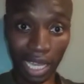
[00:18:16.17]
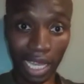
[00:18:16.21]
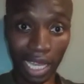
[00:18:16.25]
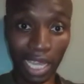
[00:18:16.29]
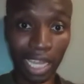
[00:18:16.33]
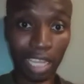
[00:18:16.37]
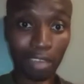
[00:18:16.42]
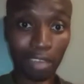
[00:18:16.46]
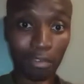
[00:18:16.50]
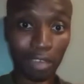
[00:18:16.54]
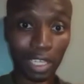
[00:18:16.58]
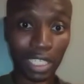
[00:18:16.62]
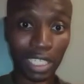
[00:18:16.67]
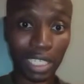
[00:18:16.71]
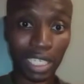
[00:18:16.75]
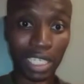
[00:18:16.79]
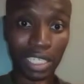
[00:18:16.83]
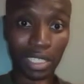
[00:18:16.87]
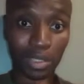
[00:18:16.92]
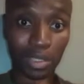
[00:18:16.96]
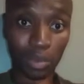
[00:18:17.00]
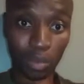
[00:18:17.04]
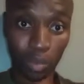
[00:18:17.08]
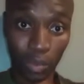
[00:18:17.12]

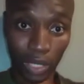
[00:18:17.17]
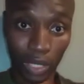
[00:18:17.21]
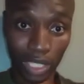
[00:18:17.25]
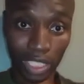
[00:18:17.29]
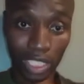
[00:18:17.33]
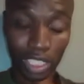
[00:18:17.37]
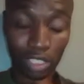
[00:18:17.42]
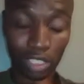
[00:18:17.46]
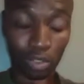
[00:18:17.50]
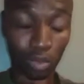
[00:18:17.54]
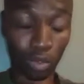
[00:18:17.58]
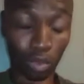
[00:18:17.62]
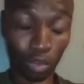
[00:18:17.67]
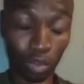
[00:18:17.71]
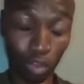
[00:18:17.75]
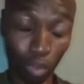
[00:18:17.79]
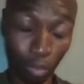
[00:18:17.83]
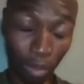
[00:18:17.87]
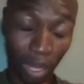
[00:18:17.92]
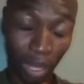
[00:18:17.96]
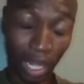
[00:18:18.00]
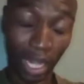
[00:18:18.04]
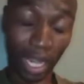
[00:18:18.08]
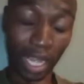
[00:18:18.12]
elevated wages or
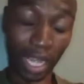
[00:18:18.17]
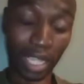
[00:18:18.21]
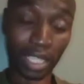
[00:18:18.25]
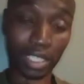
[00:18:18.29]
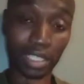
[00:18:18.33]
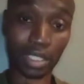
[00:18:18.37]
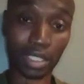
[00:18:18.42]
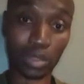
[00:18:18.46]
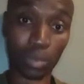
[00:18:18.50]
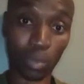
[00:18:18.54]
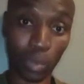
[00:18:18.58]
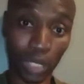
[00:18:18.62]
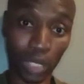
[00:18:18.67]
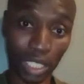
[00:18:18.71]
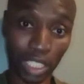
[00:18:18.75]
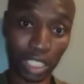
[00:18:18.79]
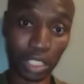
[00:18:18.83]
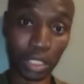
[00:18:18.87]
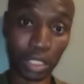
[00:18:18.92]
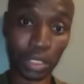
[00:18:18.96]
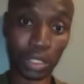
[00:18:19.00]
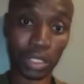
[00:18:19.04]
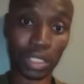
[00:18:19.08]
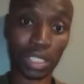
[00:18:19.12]
normalized
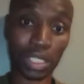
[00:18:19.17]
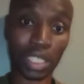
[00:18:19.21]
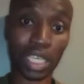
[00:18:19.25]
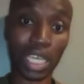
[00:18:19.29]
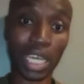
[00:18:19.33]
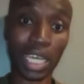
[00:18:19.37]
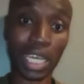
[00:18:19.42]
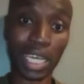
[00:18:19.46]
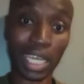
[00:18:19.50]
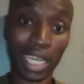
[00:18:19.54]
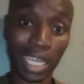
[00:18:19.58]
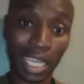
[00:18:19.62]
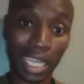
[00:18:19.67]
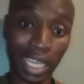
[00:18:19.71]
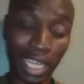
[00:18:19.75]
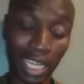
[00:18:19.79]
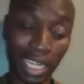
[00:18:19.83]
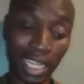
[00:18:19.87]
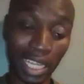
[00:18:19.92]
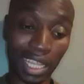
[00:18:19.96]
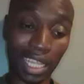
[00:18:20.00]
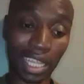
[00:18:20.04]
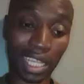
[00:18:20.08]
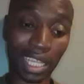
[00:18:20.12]
wages, a
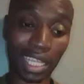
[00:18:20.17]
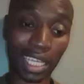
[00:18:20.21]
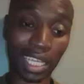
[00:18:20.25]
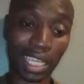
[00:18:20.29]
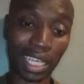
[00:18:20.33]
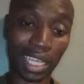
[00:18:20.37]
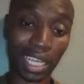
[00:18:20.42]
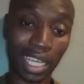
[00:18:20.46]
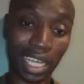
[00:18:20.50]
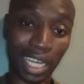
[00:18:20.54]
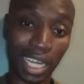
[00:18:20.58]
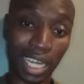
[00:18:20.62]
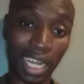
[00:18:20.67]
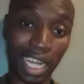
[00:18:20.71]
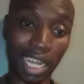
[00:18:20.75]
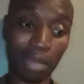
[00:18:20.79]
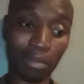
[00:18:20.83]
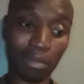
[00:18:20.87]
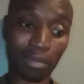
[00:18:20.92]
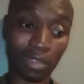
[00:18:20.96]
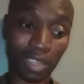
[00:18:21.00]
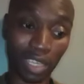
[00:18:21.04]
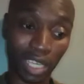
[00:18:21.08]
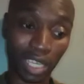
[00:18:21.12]
healthy
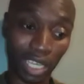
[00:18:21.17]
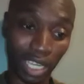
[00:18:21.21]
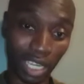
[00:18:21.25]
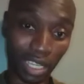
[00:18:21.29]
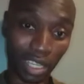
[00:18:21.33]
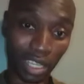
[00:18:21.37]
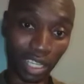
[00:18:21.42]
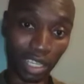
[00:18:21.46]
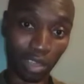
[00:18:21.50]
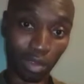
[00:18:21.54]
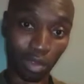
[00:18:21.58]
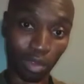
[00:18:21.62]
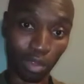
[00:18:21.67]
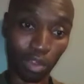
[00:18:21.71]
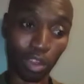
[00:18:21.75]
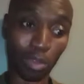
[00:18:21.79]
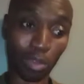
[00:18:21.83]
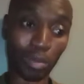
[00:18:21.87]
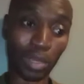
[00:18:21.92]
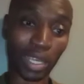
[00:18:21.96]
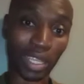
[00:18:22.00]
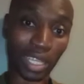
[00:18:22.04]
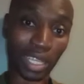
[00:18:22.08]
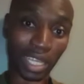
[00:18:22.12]
incomes, a healthy
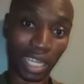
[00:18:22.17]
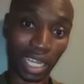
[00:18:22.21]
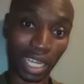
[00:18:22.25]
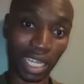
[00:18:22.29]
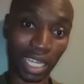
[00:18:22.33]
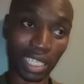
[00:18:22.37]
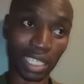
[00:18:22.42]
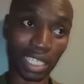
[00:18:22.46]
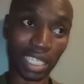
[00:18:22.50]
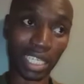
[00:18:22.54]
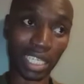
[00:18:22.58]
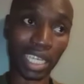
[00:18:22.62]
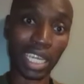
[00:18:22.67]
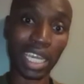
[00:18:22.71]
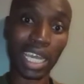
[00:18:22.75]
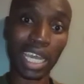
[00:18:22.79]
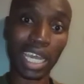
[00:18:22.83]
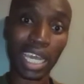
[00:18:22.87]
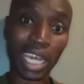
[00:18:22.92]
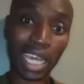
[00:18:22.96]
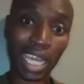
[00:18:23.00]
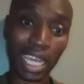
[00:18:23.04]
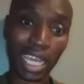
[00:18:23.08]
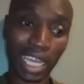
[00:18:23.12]
economy in the country,
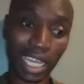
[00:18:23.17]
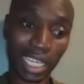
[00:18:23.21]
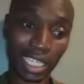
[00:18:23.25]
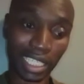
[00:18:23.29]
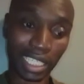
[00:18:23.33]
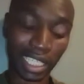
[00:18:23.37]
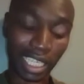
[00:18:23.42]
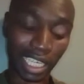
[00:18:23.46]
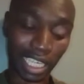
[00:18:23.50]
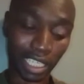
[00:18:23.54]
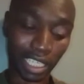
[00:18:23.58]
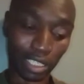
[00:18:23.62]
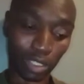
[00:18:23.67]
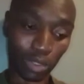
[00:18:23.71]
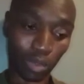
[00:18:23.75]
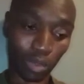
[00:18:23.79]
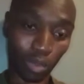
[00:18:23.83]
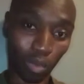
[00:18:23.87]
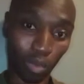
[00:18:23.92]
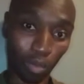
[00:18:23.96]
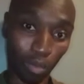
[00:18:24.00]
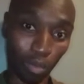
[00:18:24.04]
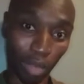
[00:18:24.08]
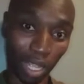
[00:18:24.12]
and a
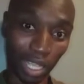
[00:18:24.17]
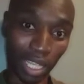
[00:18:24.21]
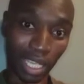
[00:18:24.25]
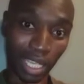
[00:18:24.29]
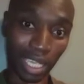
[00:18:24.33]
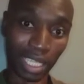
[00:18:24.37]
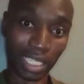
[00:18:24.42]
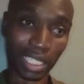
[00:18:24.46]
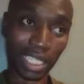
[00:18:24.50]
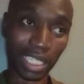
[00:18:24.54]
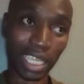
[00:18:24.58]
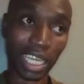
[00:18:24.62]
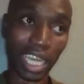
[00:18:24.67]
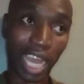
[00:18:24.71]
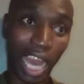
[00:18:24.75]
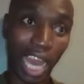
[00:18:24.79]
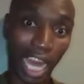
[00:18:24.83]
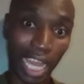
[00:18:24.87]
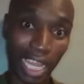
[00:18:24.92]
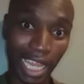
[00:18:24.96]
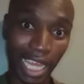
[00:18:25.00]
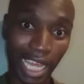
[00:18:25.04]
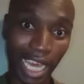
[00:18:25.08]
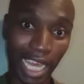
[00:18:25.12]
stock market
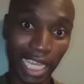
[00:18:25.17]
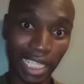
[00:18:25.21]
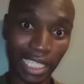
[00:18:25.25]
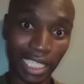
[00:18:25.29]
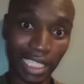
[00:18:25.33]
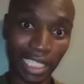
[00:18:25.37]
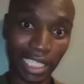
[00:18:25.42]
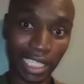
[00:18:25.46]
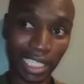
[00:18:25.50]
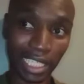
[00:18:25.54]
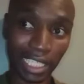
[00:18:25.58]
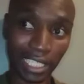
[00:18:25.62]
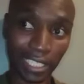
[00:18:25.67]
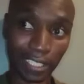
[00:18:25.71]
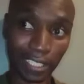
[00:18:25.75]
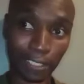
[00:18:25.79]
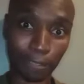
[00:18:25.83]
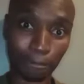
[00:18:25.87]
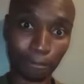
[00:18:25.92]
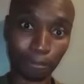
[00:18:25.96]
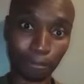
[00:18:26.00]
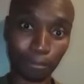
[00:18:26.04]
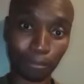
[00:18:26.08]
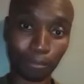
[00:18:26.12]
that is